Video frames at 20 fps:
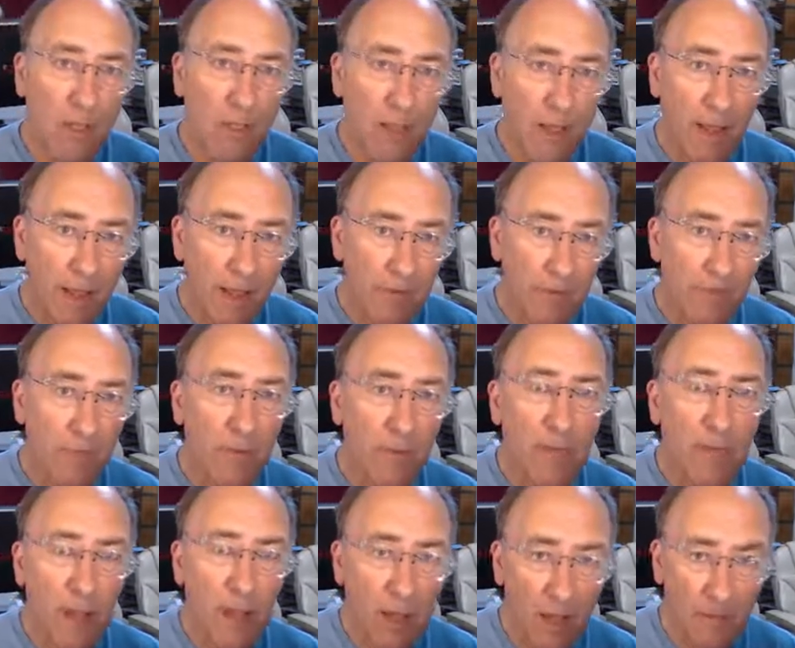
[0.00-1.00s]
Every
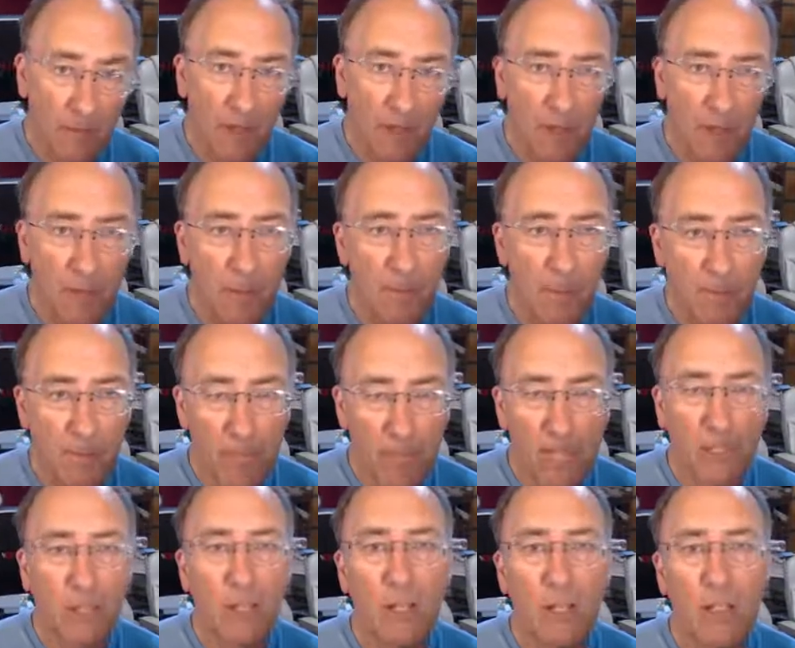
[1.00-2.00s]
other
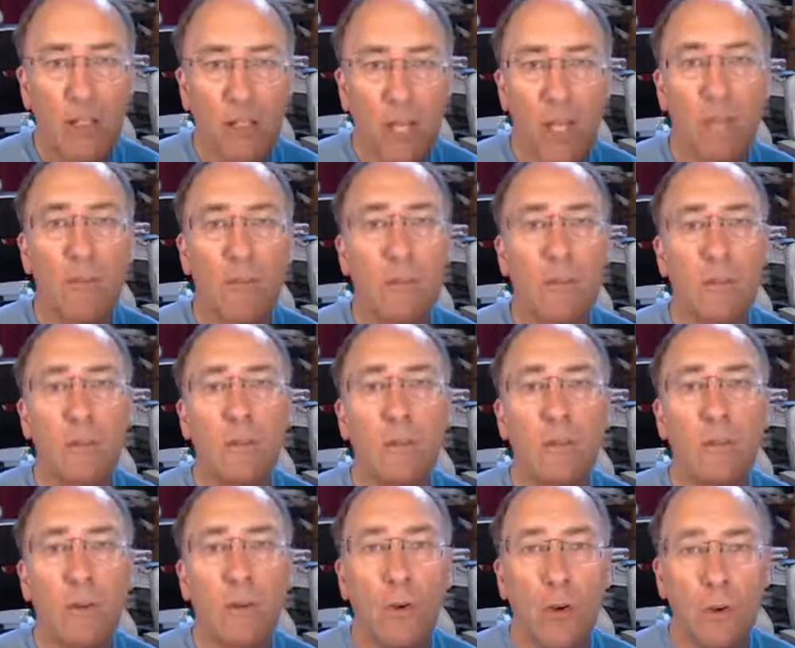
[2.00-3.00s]
major television
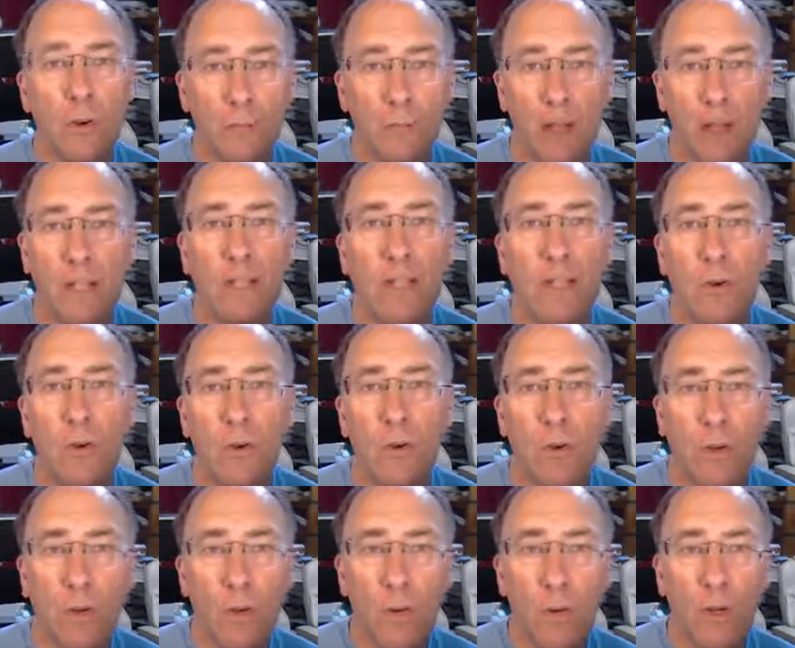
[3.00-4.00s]
and radio
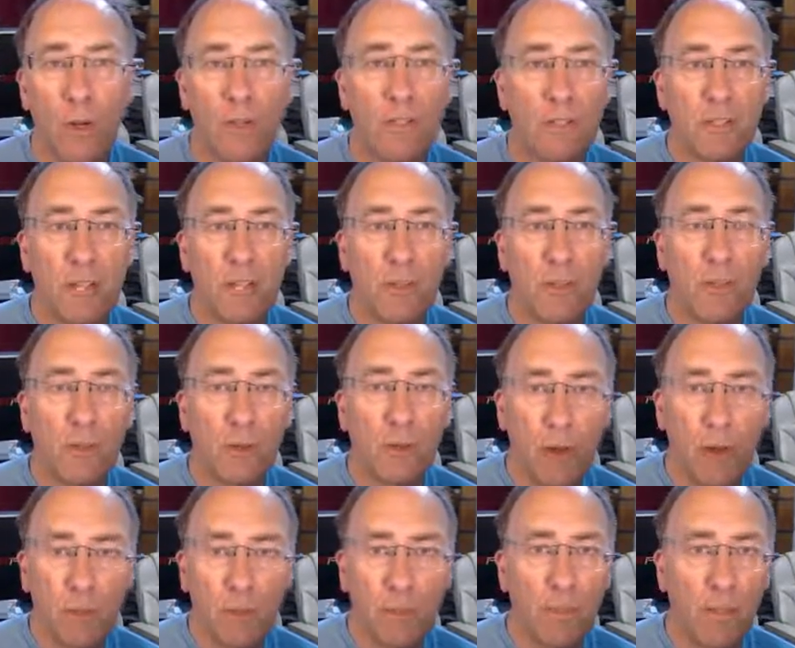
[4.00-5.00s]
organization on
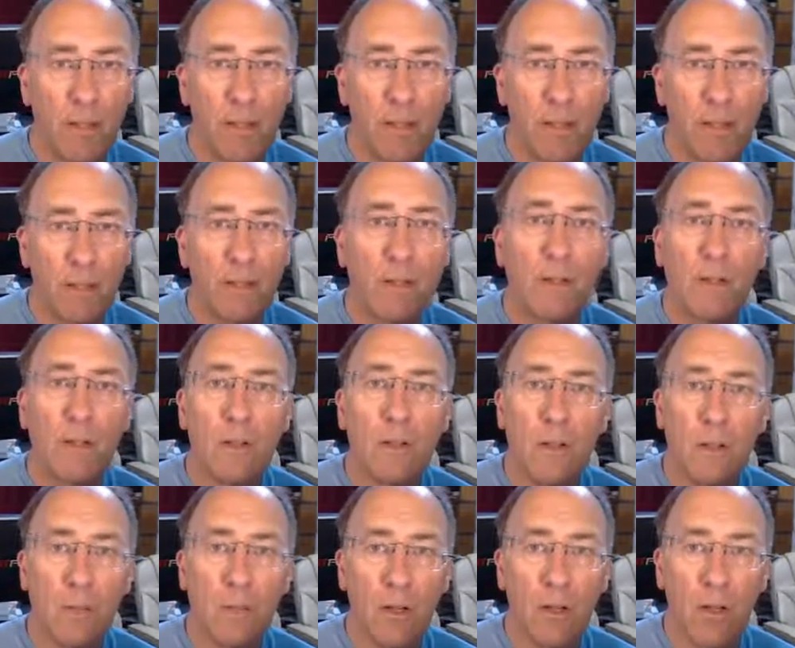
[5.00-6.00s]
the planet
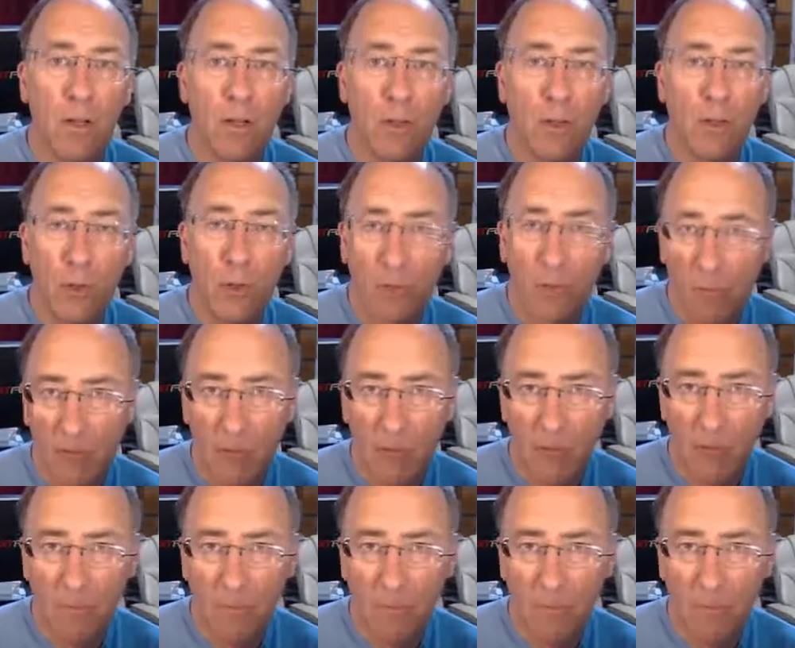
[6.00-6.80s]
will either not cover it